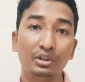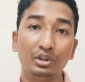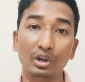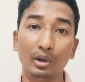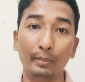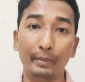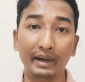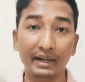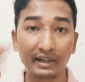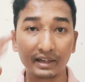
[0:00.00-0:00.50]

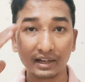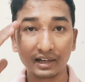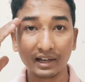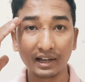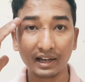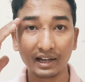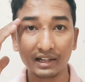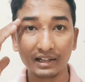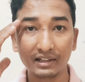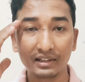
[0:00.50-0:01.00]
your mental
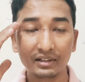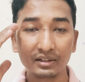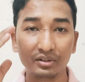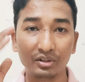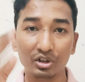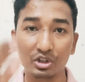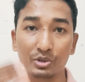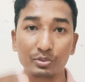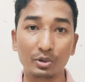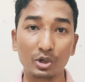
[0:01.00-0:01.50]

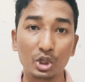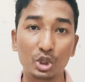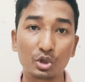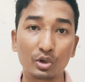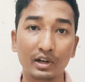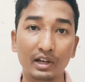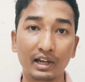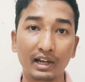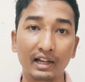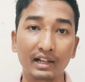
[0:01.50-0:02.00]
health, your
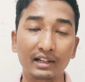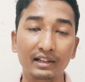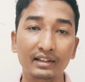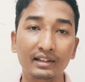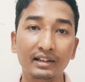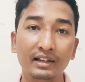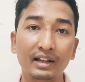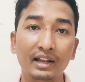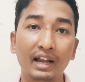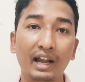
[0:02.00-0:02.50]
spiritual health,
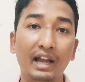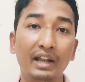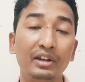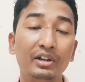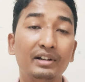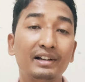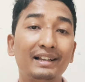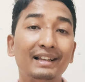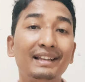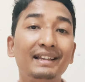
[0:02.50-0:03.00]
and
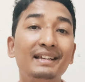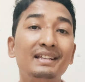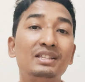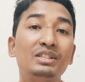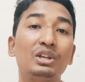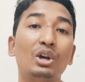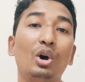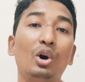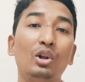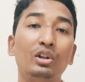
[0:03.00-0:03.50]
it
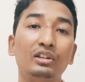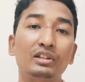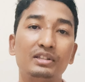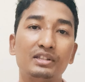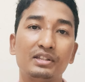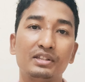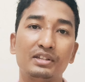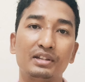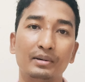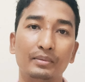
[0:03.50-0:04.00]
cleans all the
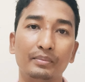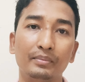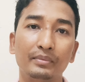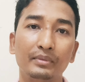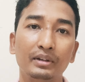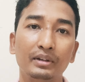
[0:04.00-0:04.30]
system.